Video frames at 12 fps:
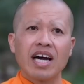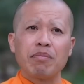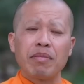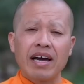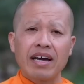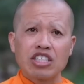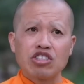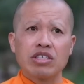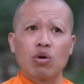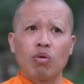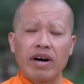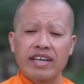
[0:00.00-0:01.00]
I'm
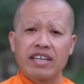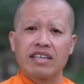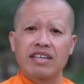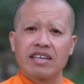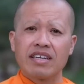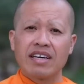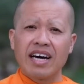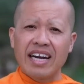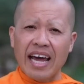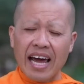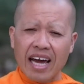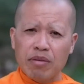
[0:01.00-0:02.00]
actually quite
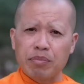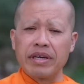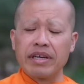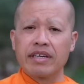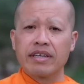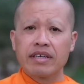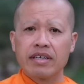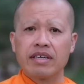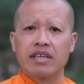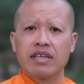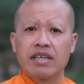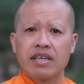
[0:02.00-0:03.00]
unhappy.
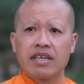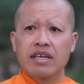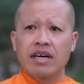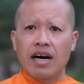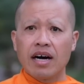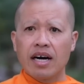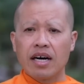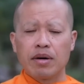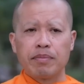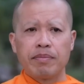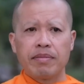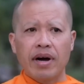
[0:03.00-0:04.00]

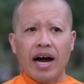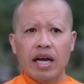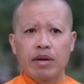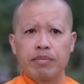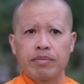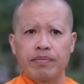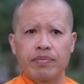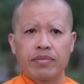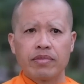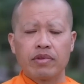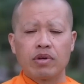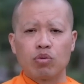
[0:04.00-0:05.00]
Um, I'm
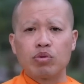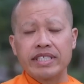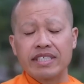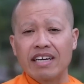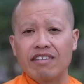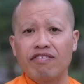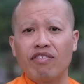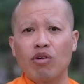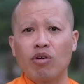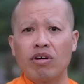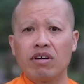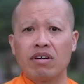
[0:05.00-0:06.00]

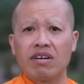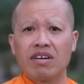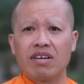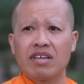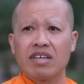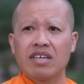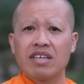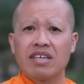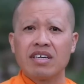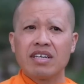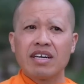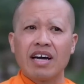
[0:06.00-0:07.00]
resentful.
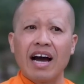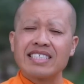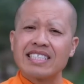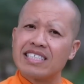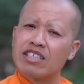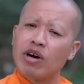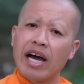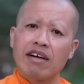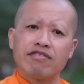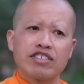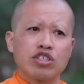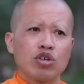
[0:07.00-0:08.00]
I still
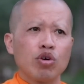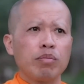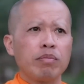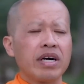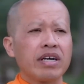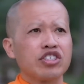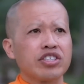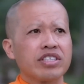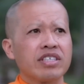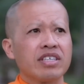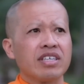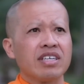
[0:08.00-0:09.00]
have so
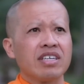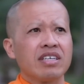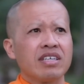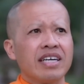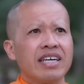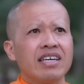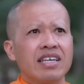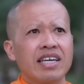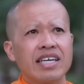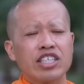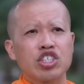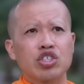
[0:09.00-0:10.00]
much
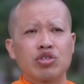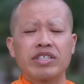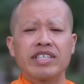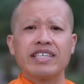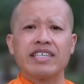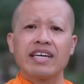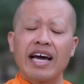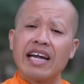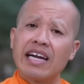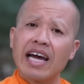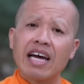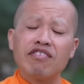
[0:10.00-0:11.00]
history
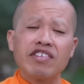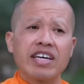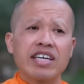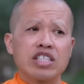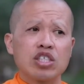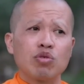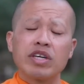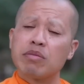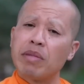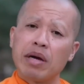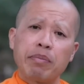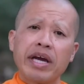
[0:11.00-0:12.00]
and heaviness
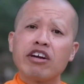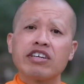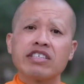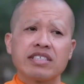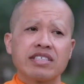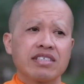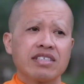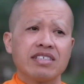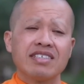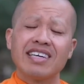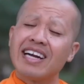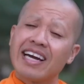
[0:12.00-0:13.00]
with my parents,
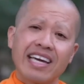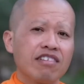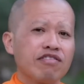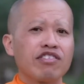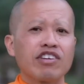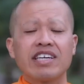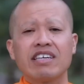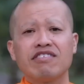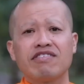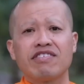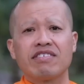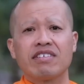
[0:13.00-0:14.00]
and I can't
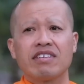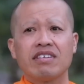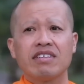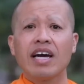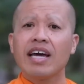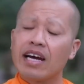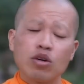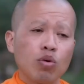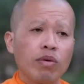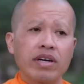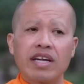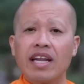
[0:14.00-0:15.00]
forgive. And I
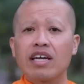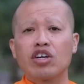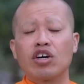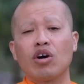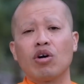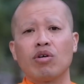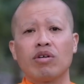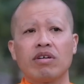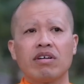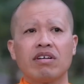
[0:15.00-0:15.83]
don't want to let go.